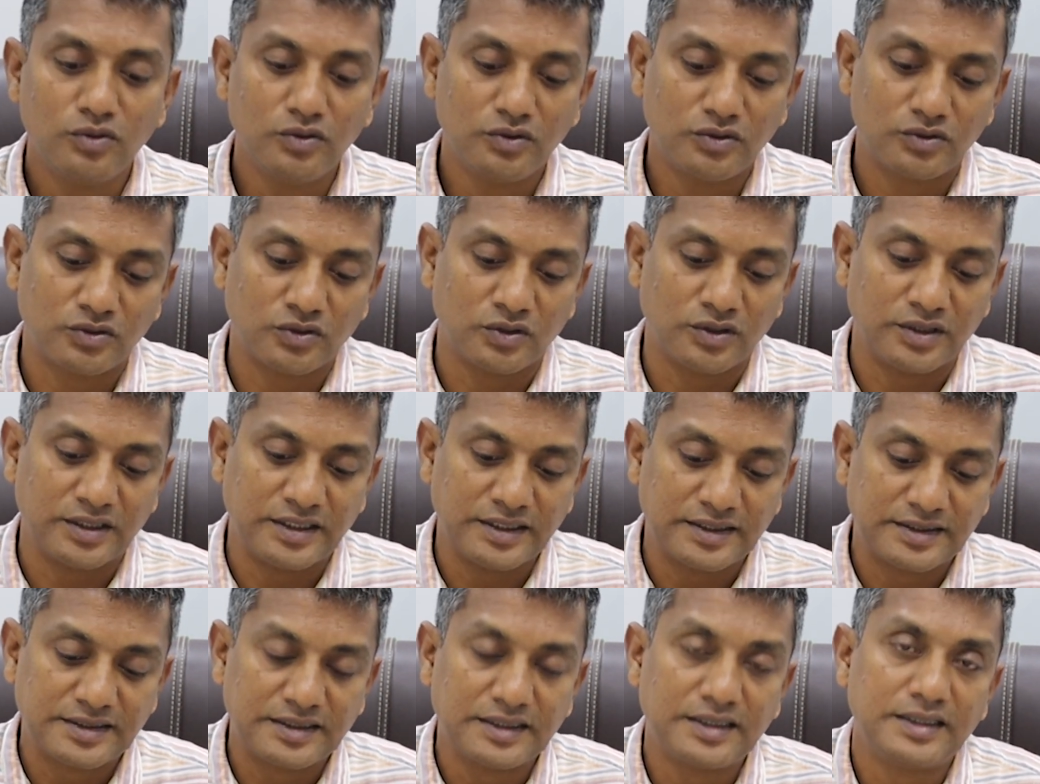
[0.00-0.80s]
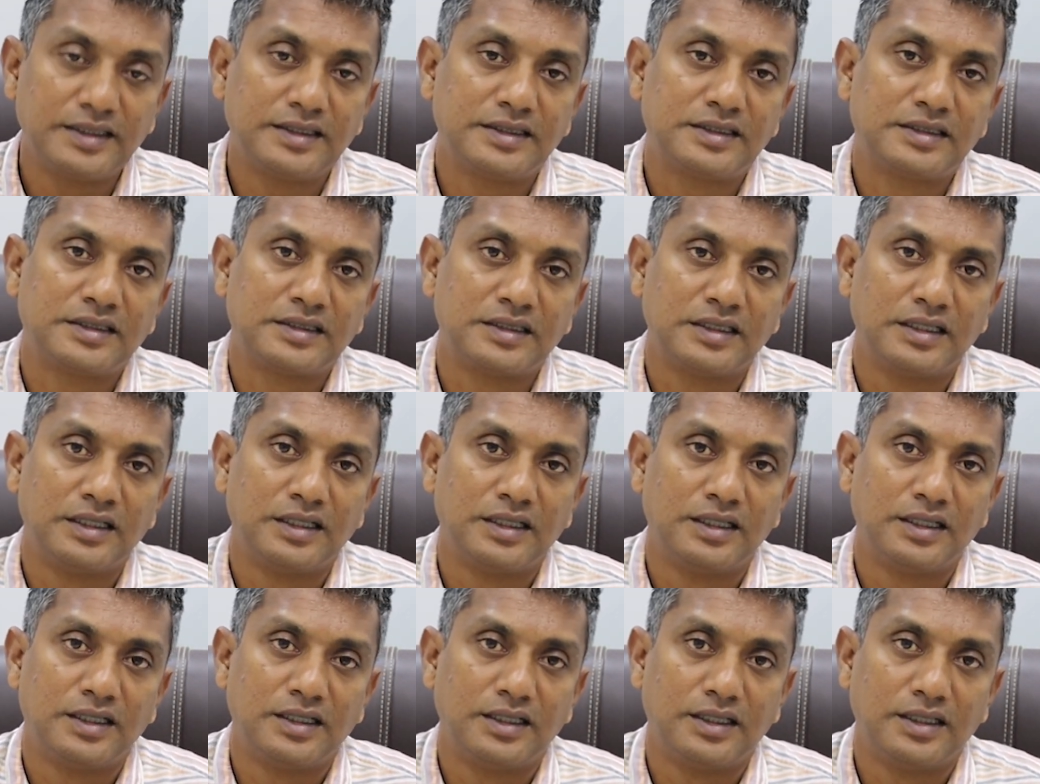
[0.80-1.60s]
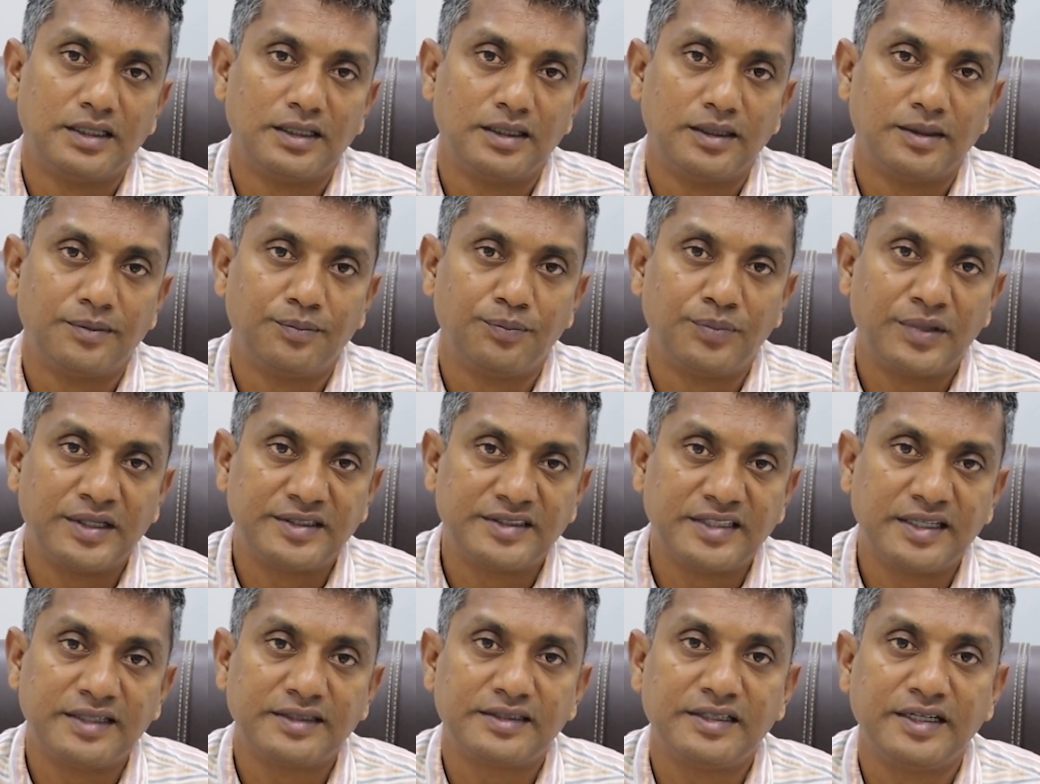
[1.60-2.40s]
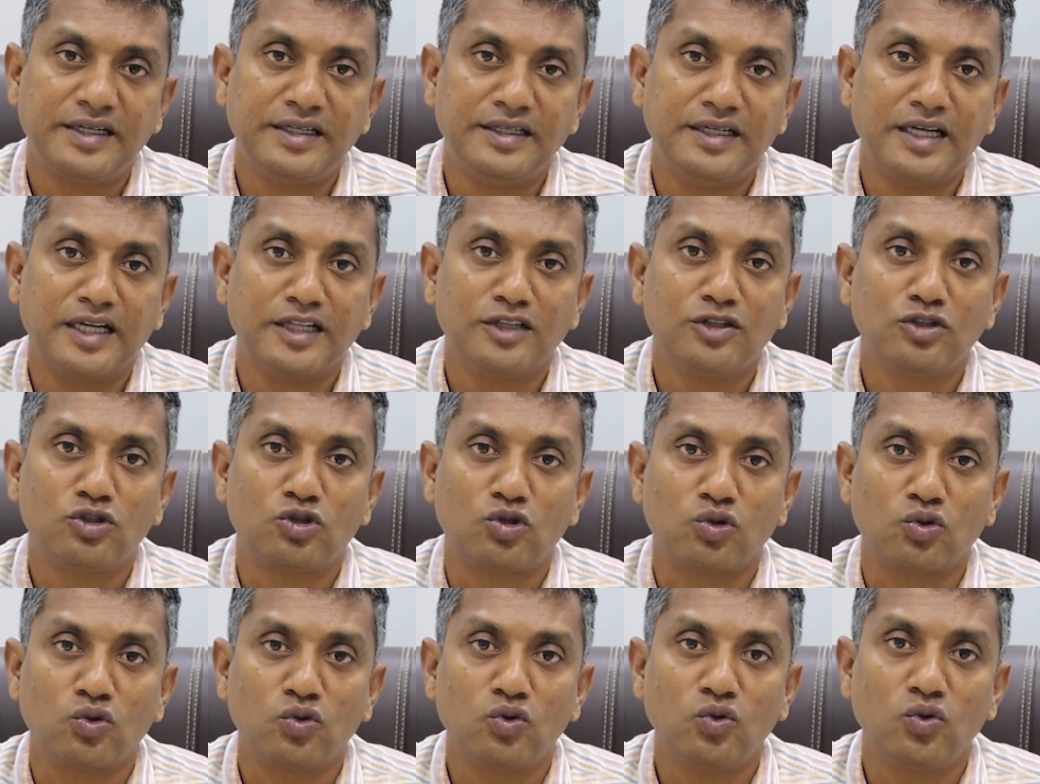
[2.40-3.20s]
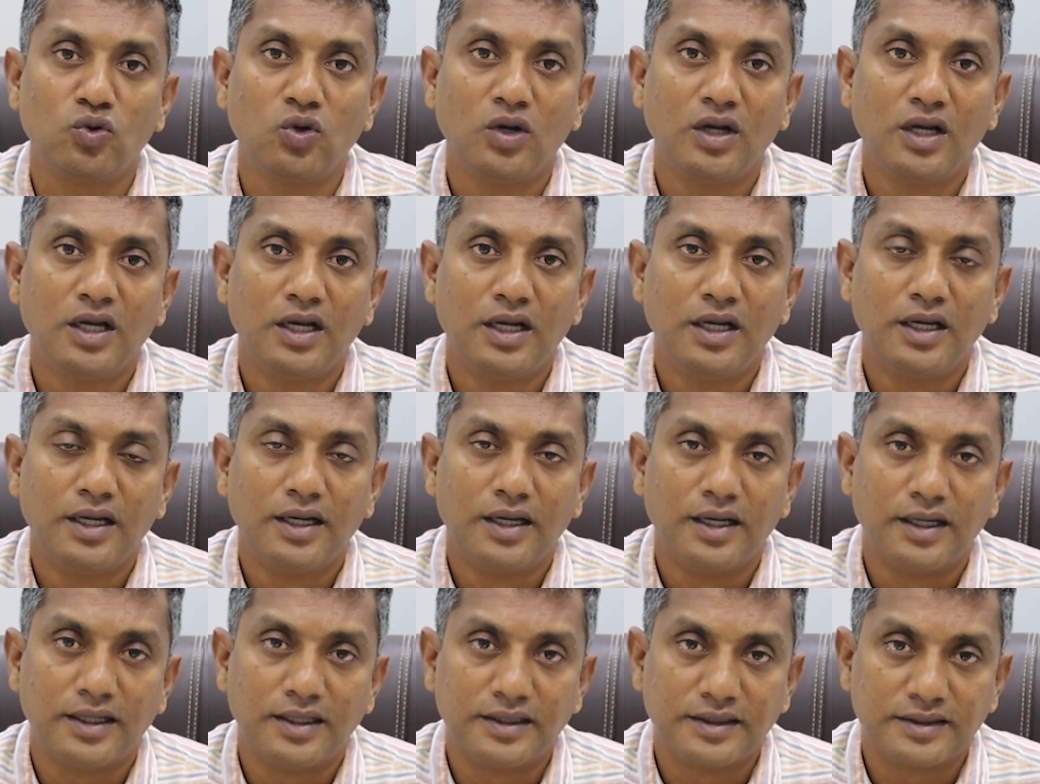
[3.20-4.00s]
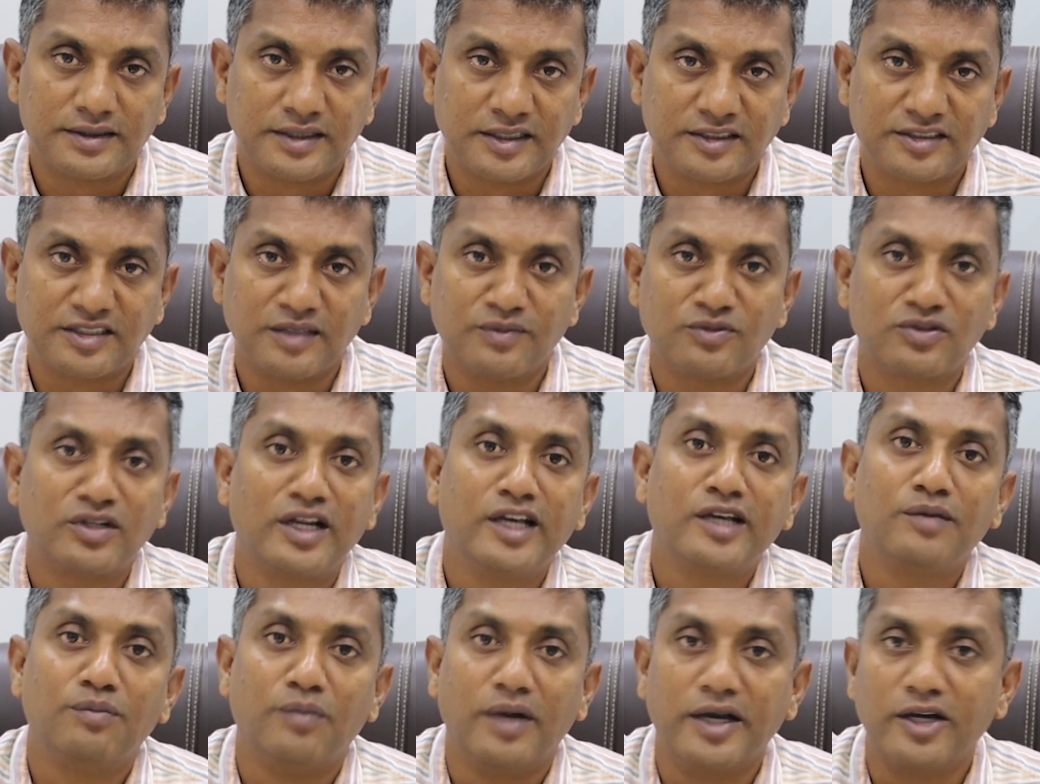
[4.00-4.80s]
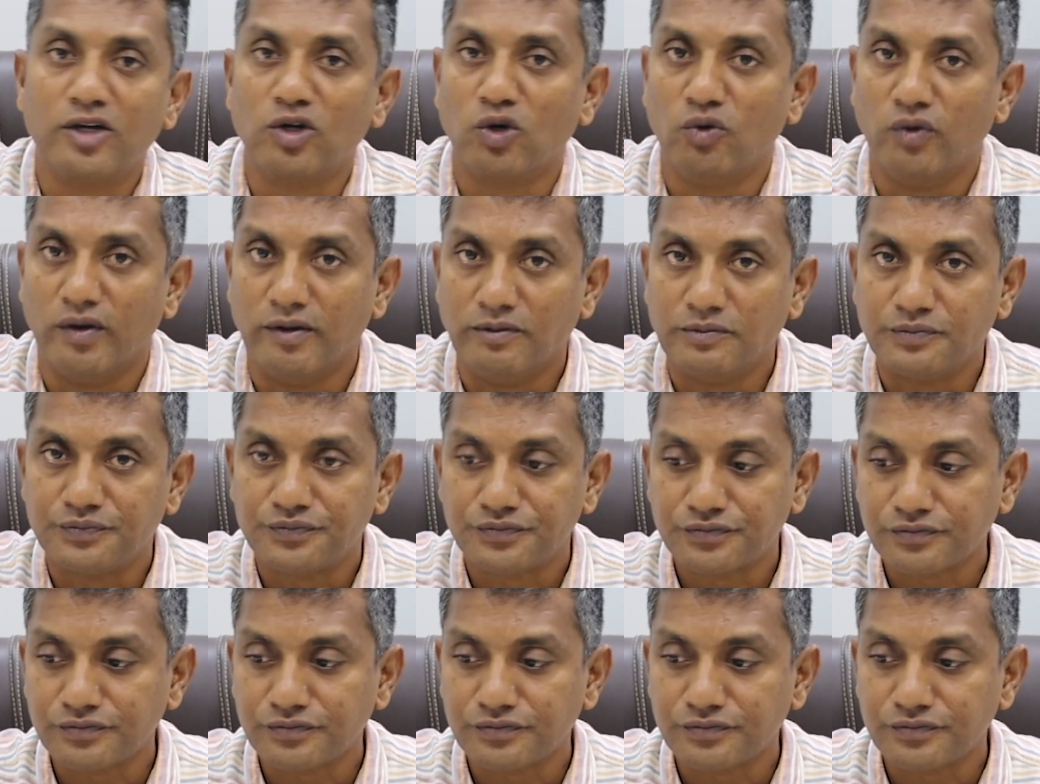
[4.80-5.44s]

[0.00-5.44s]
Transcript: So this is precisely done through systems like microwave.